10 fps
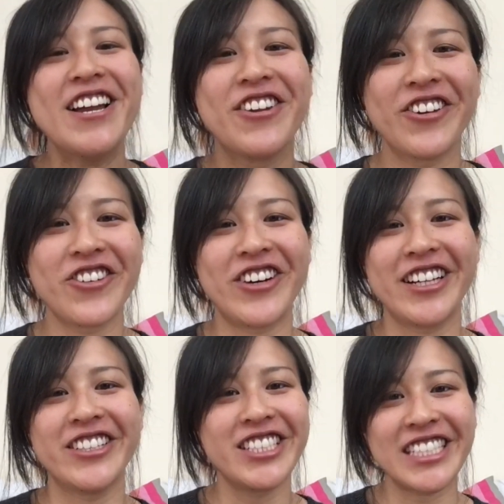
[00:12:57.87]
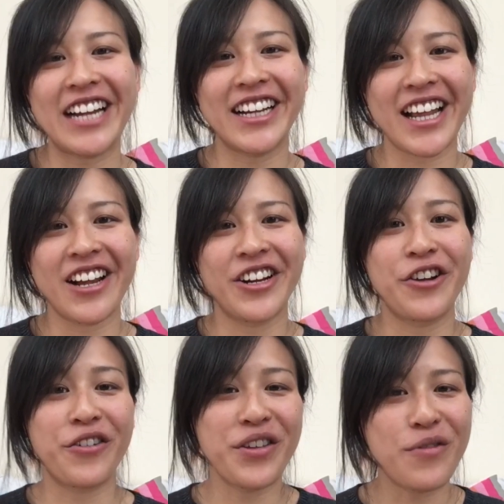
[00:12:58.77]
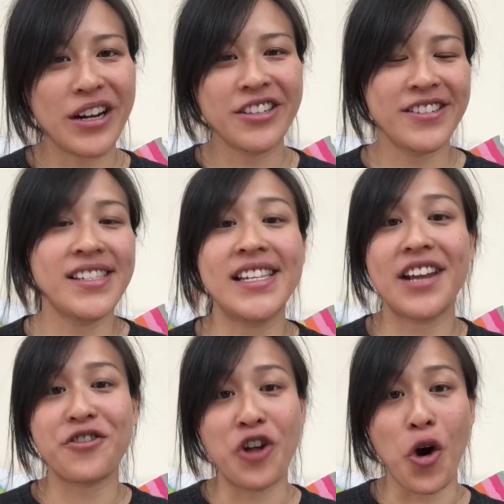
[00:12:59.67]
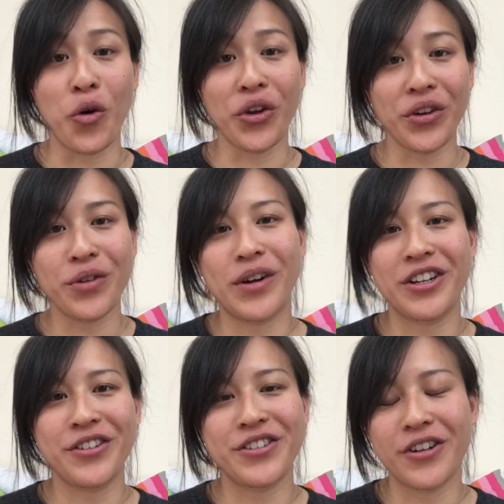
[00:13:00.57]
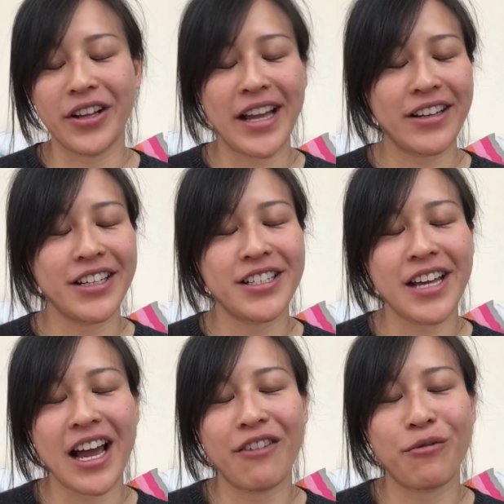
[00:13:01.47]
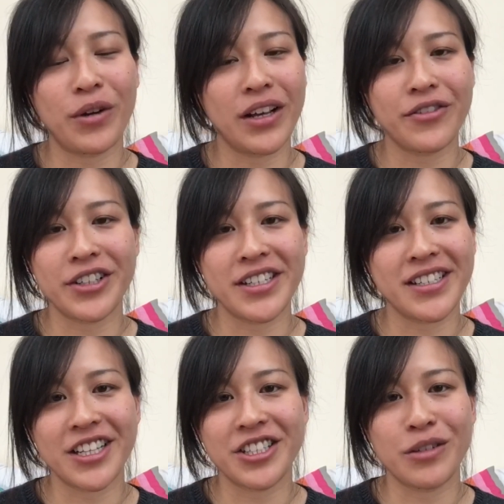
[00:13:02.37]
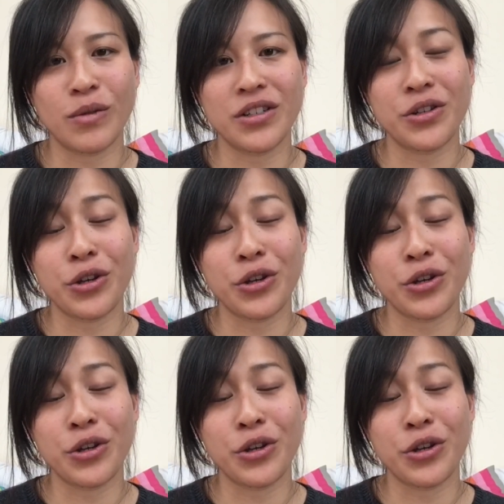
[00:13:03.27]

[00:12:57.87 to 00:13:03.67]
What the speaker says: You're the one who shouted at her, you're the one who said no, you're the one who's not allowed her to have whatever it is that she wants.